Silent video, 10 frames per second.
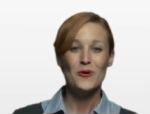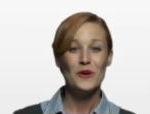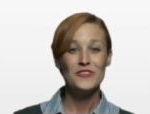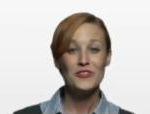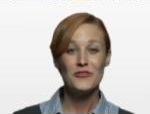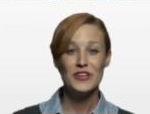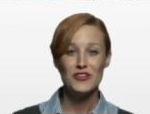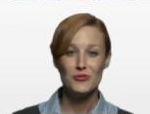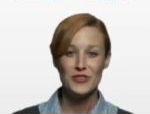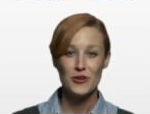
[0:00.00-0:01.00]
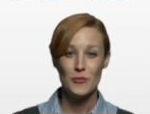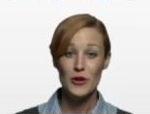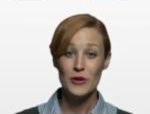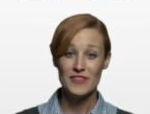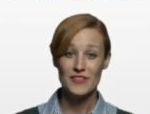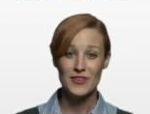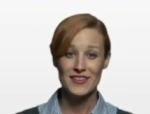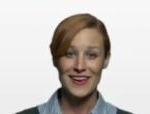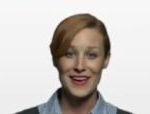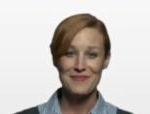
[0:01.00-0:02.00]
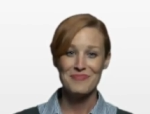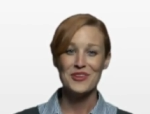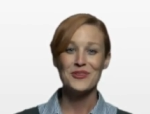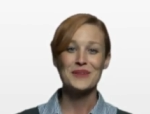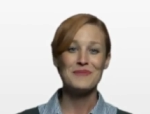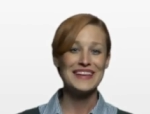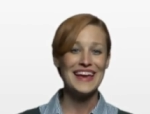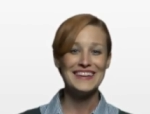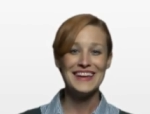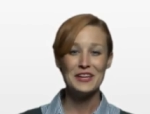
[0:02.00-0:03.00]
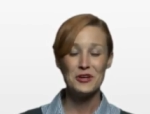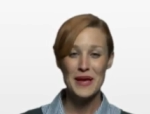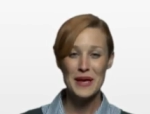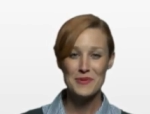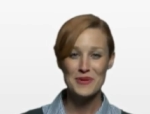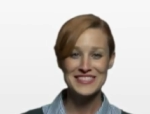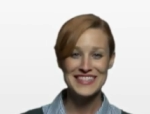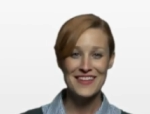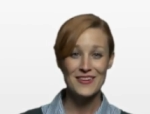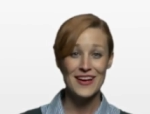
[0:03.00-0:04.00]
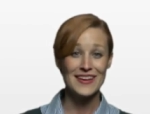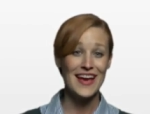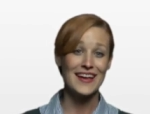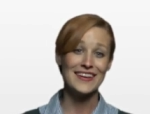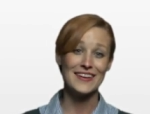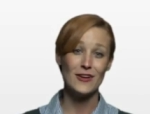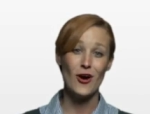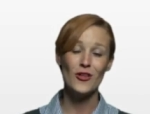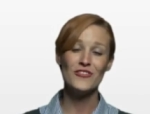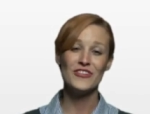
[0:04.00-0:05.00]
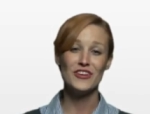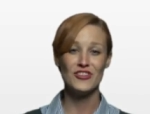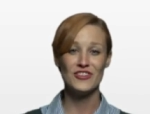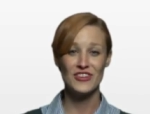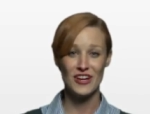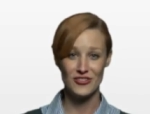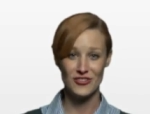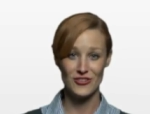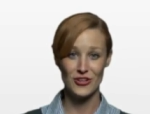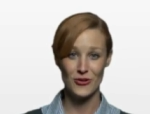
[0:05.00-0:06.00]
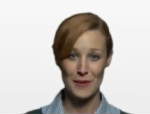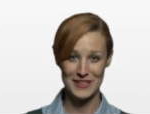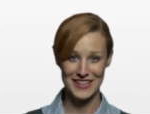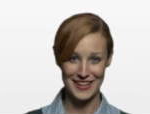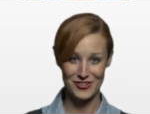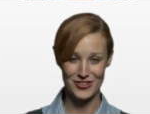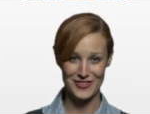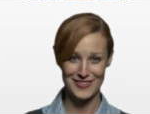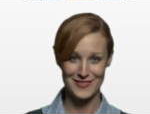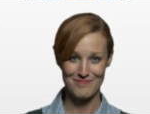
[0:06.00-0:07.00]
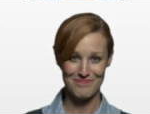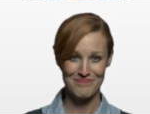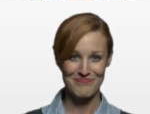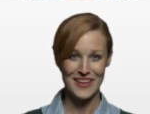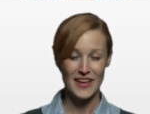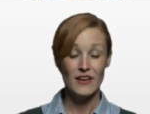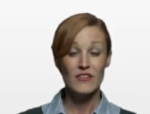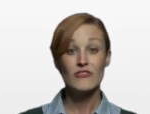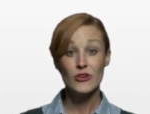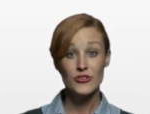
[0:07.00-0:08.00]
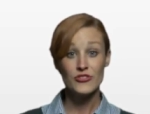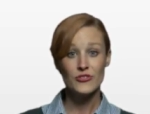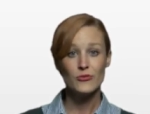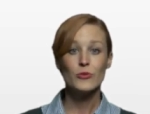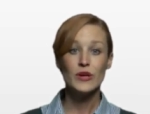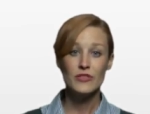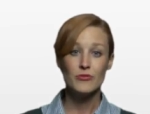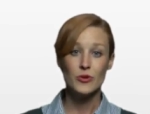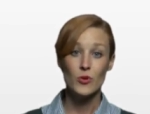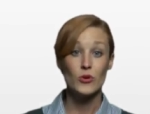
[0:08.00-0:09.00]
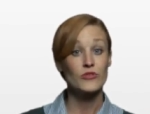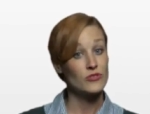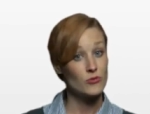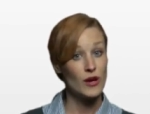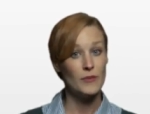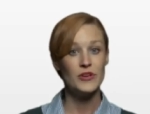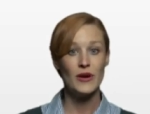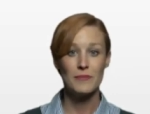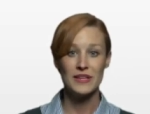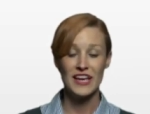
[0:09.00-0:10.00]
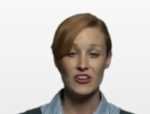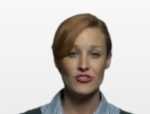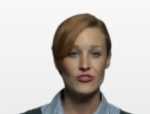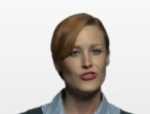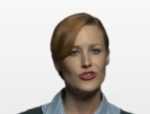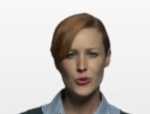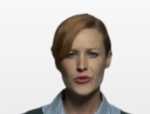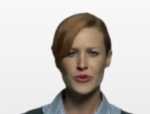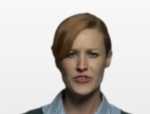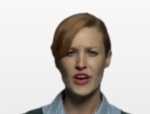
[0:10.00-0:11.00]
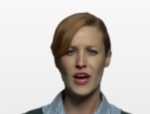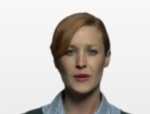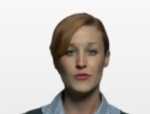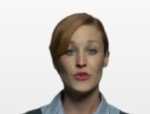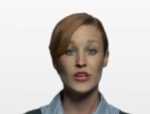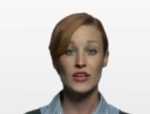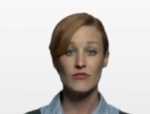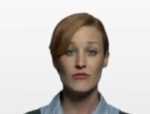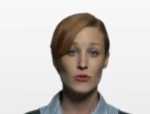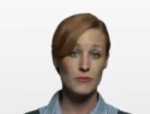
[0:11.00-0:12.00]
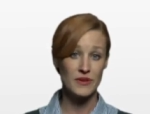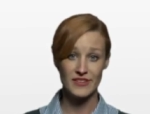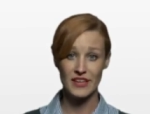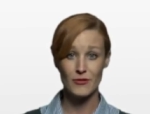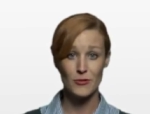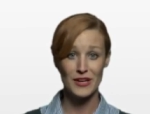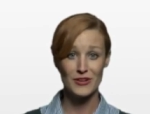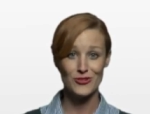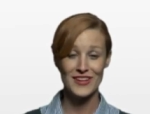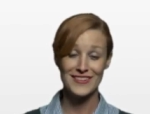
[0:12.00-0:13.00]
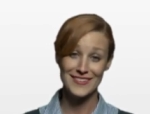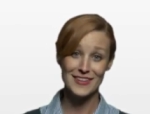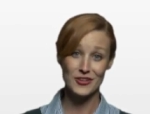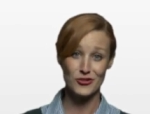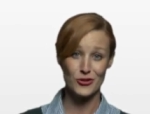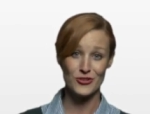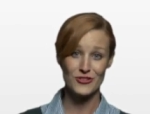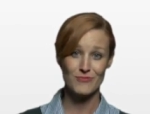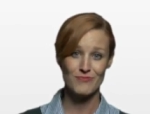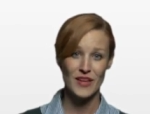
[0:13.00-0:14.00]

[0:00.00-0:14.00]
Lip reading: Once you're finished with your appointments for the day, you can begin getting your paperwork together and adding in all the finishing touches to your applications. First, read through or scrub your application 2 or 3 times, looking for missing information and signatures.